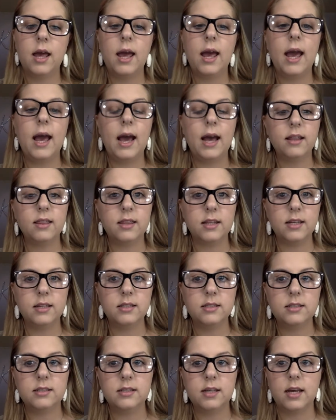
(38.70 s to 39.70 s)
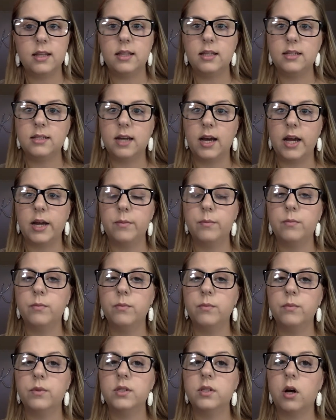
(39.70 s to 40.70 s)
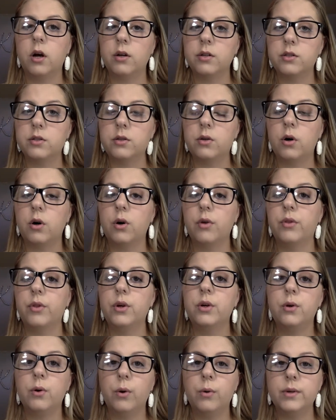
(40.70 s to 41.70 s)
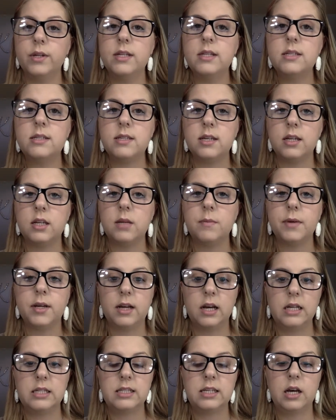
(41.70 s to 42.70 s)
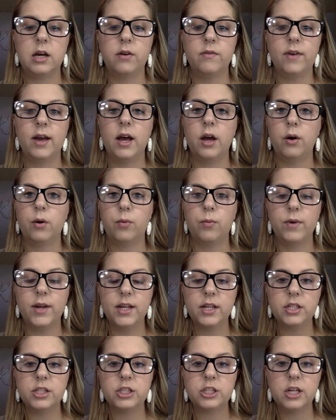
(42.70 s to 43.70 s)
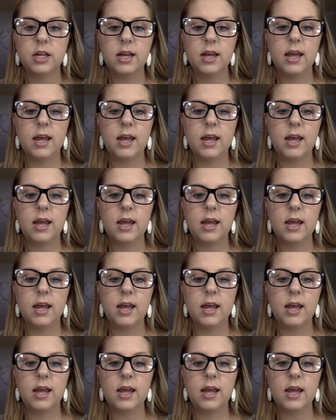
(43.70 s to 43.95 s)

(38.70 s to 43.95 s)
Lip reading: Athens at the time was also called the Golden City because how rich